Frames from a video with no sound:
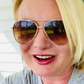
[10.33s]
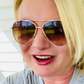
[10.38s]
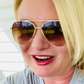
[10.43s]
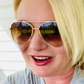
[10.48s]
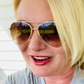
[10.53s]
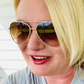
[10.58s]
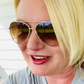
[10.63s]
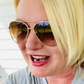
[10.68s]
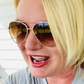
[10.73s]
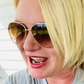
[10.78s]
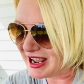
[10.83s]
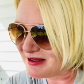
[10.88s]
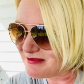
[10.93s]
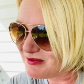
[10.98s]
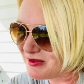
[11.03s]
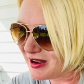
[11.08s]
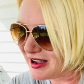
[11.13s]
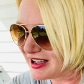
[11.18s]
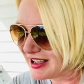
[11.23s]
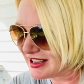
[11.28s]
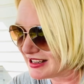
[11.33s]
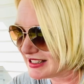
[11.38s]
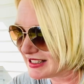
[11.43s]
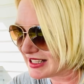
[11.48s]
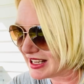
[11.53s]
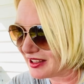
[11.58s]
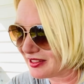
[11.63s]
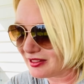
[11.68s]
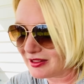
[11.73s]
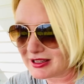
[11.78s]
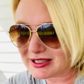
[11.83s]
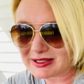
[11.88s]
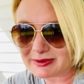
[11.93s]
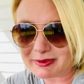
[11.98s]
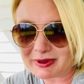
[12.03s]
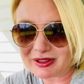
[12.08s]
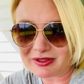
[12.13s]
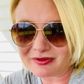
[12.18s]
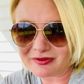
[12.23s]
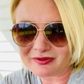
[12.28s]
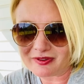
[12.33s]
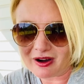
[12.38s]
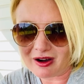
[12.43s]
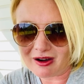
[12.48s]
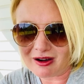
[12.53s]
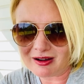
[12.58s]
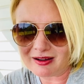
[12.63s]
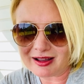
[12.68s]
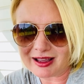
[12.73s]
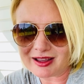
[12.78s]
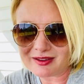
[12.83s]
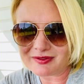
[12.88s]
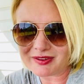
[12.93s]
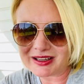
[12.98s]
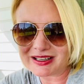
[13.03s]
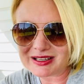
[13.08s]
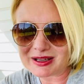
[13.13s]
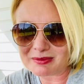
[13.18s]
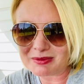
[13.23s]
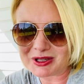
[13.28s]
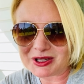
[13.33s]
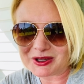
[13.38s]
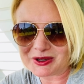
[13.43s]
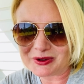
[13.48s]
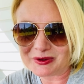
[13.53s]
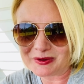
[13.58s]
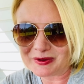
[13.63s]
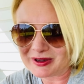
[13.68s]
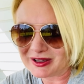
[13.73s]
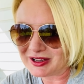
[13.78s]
Her name was Elizabeth Faw, F-A-W,